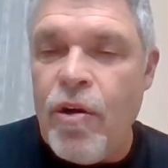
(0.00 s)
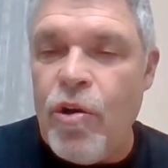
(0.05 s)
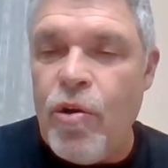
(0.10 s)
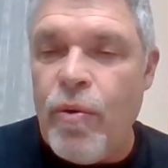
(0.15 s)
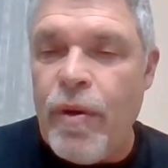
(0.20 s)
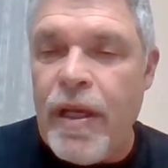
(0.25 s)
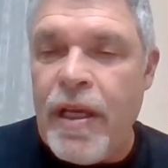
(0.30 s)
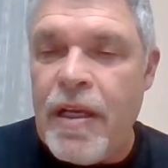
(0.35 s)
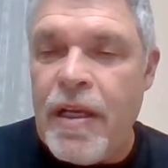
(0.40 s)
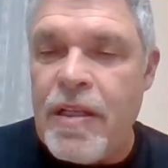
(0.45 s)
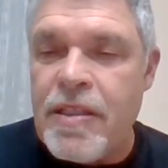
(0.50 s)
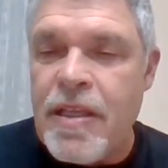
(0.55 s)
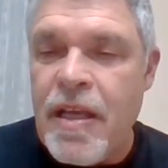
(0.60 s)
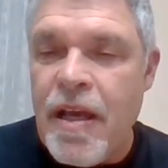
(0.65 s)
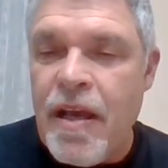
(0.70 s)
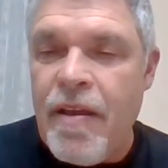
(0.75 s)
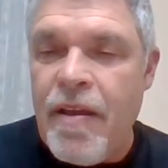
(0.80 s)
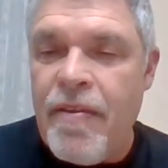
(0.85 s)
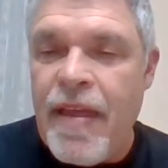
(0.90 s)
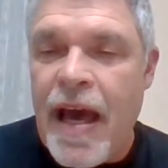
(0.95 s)
Who
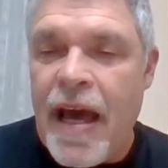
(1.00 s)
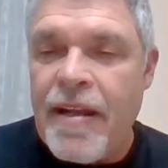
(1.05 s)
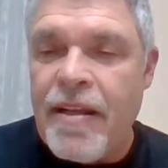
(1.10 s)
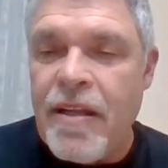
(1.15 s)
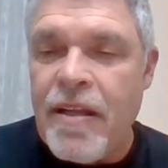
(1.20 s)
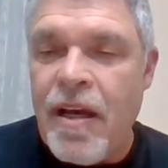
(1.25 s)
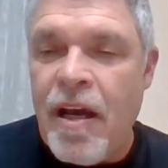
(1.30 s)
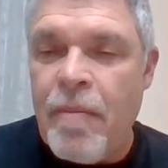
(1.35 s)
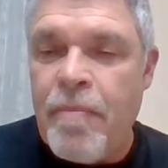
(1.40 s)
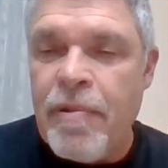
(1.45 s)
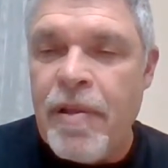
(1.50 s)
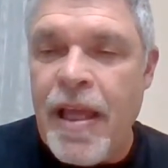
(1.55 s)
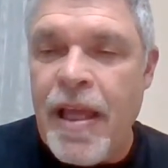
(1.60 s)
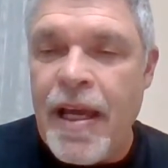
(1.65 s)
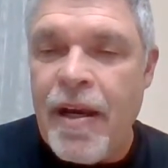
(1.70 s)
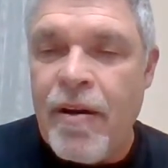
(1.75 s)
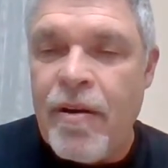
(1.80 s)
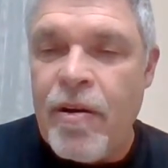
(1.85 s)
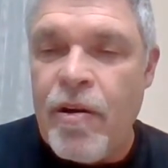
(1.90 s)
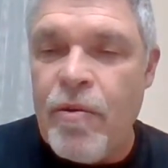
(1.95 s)
is that
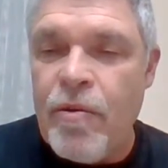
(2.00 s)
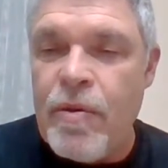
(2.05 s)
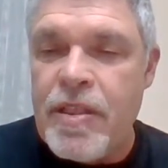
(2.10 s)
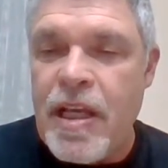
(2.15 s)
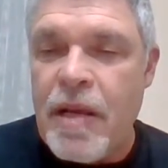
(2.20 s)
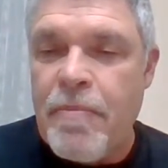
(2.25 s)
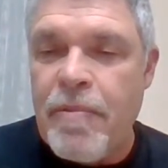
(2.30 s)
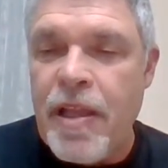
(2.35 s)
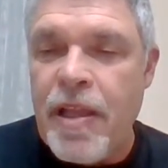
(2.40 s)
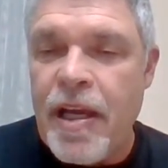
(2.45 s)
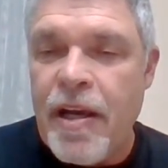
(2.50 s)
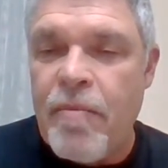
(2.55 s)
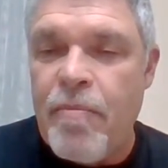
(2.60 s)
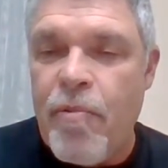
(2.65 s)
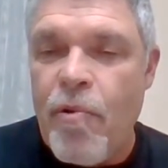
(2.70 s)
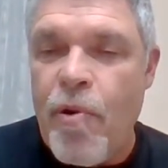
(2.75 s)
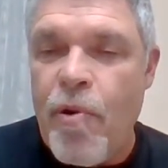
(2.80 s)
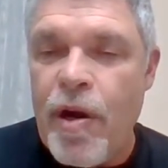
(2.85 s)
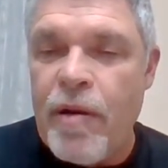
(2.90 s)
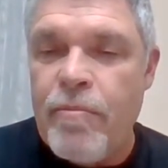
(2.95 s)
player? Who is that player
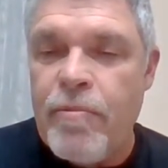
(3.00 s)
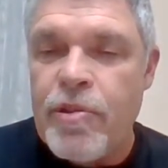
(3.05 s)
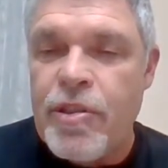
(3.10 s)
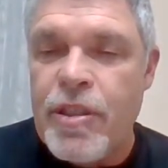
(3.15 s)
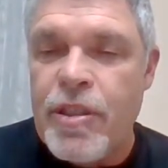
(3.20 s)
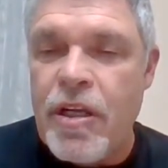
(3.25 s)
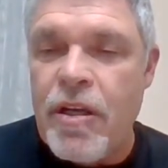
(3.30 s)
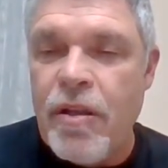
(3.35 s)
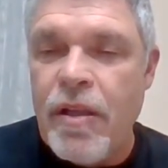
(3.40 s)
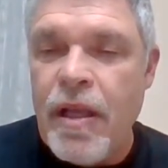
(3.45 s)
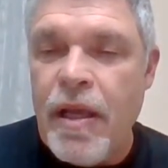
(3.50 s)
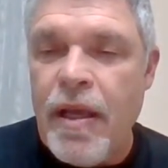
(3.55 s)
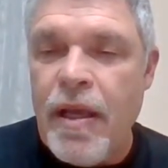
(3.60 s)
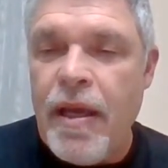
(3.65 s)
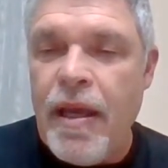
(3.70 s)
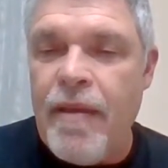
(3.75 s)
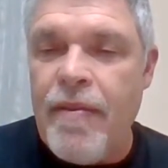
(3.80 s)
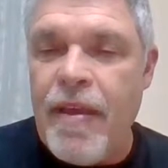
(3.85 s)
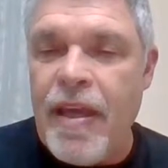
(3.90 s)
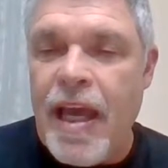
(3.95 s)
born in Brazil
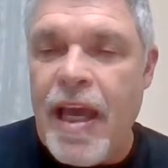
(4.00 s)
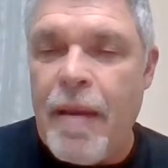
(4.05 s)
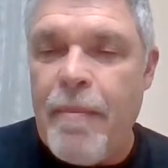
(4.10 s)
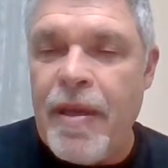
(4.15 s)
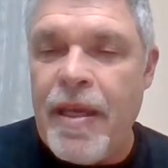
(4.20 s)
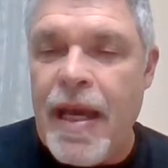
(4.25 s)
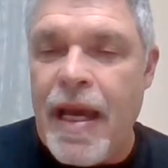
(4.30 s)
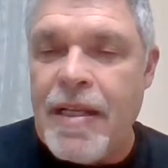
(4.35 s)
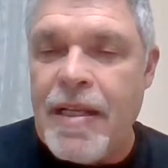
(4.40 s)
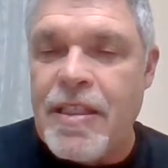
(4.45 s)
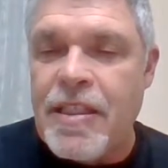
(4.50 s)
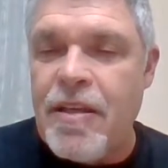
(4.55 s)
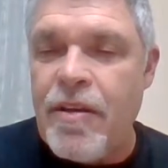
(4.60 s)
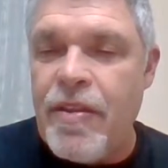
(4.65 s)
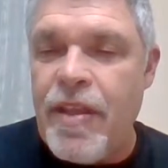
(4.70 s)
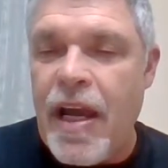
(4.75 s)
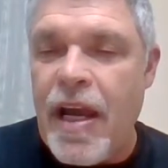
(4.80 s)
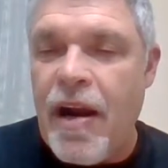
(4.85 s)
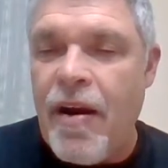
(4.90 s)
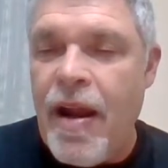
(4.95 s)
in the NBA,
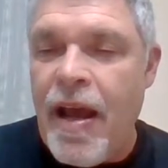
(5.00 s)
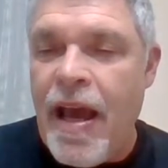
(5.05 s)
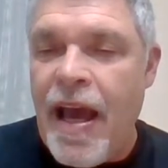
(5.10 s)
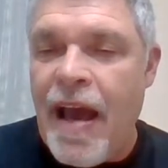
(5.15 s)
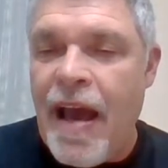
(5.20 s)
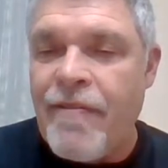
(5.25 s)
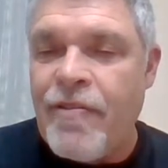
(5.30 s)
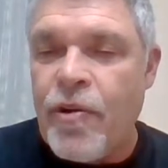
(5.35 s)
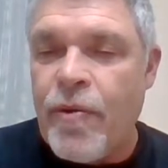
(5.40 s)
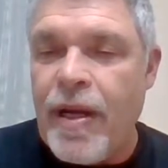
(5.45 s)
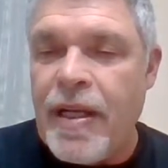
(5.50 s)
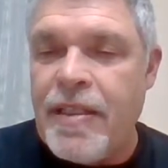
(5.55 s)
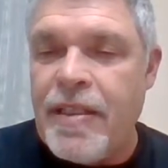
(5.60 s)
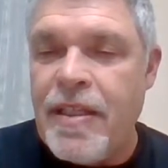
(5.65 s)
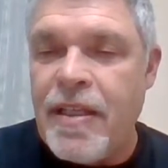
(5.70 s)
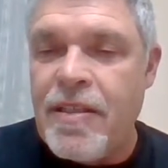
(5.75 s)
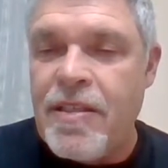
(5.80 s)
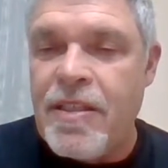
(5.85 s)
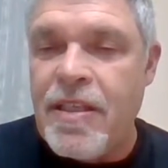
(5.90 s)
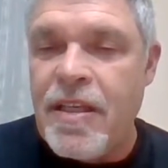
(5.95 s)
still there after
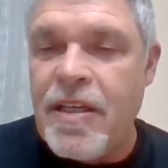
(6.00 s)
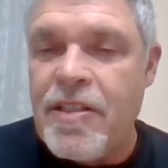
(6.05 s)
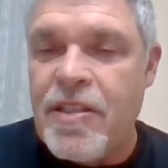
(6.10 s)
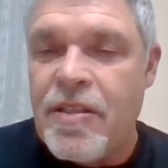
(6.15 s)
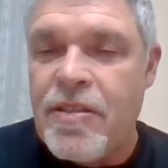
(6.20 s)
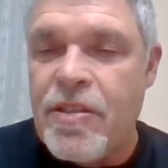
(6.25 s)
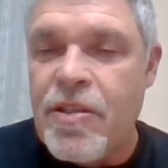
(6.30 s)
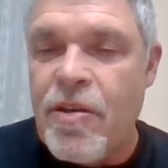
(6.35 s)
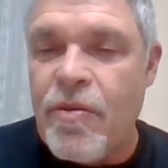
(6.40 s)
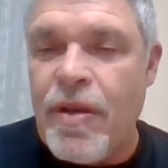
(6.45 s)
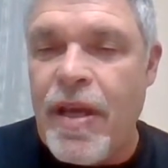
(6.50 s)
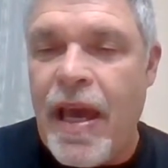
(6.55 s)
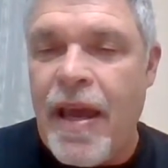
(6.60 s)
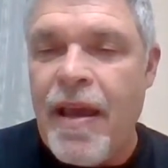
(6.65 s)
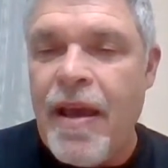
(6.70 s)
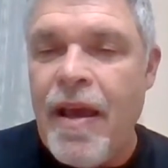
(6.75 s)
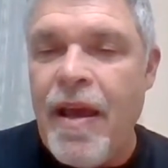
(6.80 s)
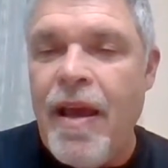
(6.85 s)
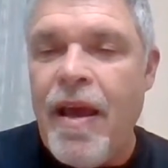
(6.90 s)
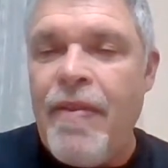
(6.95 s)
18 seasons?
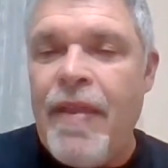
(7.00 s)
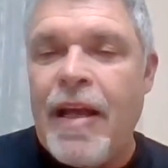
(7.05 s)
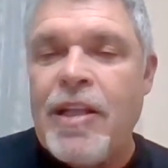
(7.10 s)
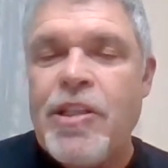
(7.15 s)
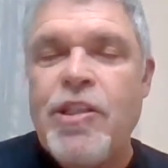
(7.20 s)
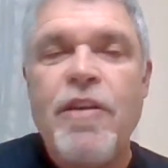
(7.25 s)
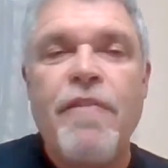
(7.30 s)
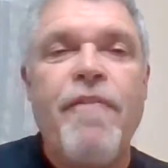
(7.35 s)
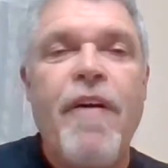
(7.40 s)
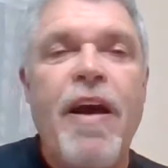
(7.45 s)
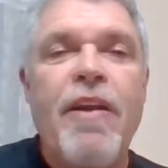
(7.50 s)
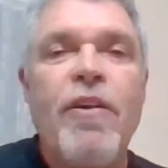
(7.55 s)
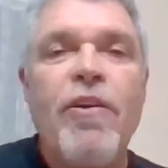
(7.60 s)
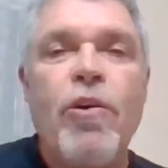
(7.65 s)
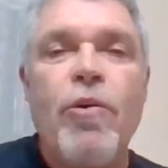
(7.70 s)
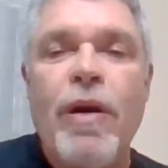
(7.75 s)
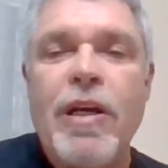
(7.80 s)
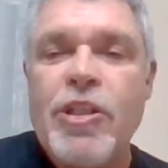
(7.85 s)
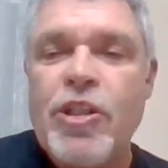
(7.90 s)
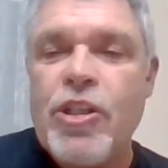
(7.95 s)
Okay, that's your
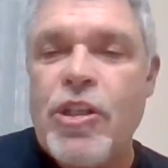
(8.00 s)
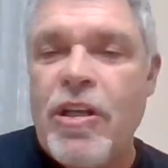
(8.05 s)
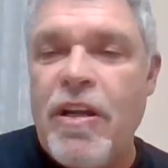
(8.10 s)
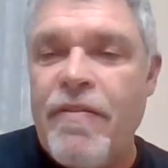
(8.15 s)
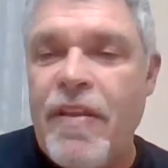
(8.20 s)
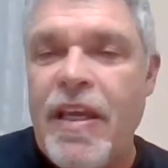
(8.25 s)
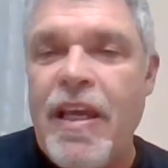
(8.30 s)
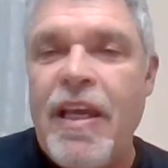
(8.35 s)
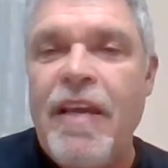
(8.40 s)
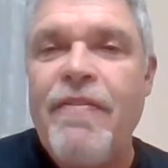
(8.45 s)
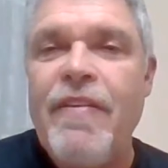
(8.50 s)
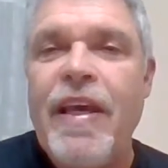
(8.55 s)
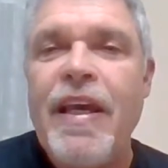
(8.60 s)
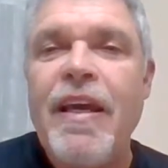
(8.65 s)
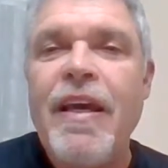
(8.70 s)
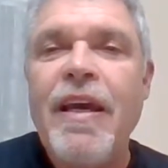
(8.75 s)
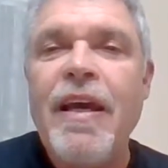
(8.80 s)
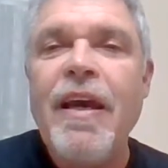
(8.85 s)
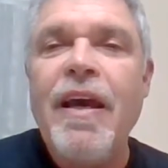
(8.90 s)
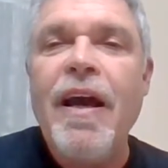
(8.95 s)
final question of the
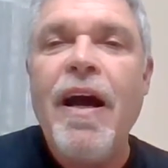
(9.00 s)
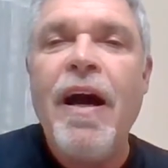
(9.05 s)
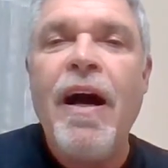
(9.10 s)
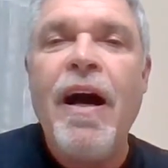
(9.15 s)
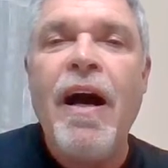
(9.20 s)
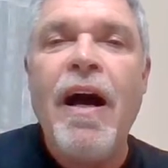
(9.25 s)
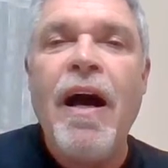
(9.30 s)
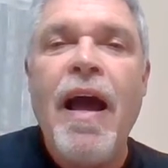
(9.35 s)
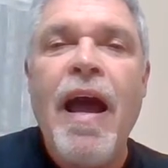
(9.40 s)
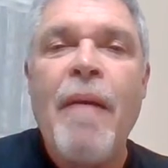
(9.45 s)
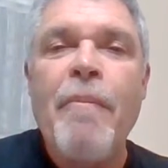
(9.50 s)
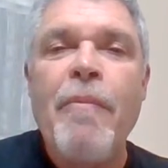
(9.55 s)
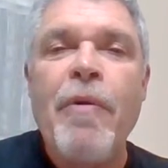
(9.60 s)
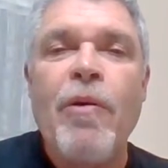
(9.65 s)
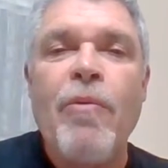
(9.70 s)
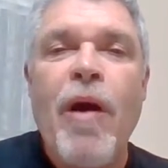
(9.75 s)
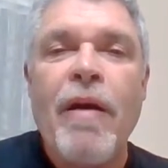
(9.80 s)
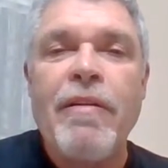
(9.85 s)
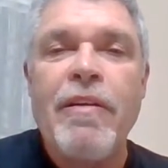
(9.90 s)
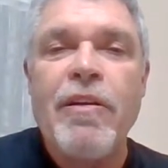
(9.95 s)
evening, and
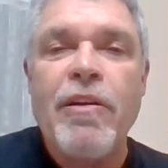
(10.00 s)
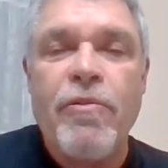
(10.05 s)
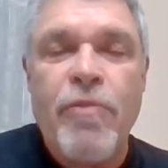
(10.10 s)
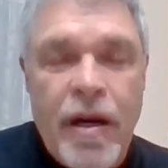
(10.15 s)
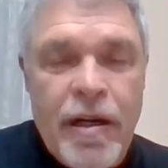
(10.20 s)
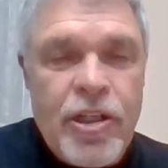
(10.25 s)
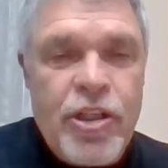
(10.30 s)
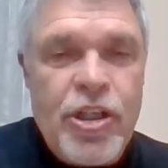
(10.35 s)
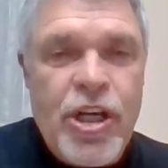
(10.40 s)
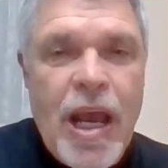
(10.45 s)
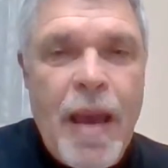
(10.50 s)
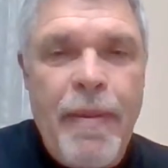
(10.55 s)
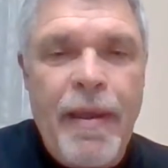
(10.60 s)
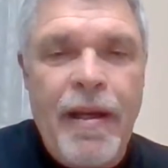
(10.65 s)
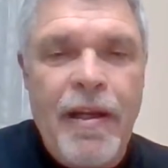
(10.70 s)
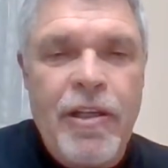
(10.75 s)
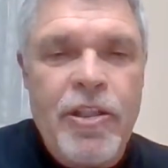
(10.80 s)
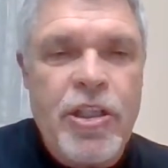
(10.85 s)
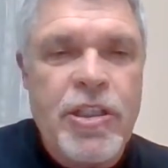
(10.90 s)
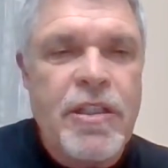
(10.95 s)
we'll crown a
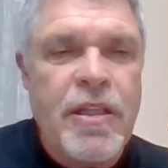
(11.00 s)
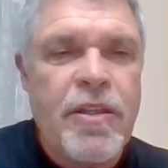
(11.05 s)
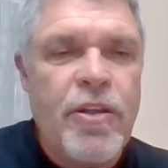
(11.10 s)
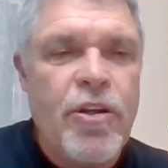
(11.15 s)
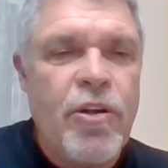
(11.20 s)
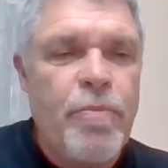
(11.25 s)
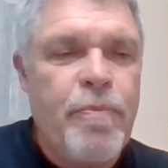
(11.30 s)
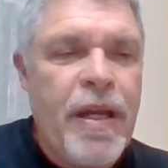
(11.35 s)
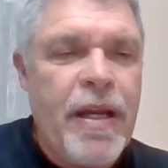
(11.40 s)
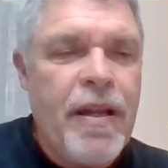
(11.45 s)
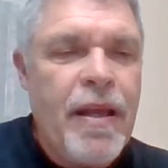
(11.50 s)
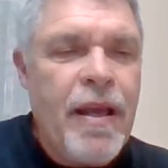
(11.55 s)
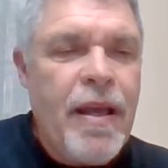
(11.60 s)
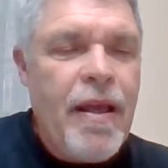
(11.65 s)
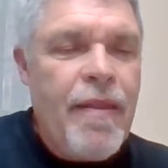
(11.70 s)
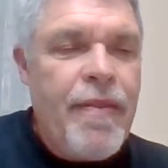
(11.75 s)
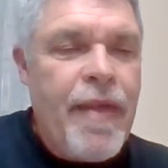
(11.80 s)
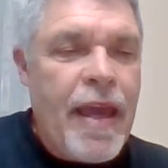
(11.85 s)
champion in just a little bit.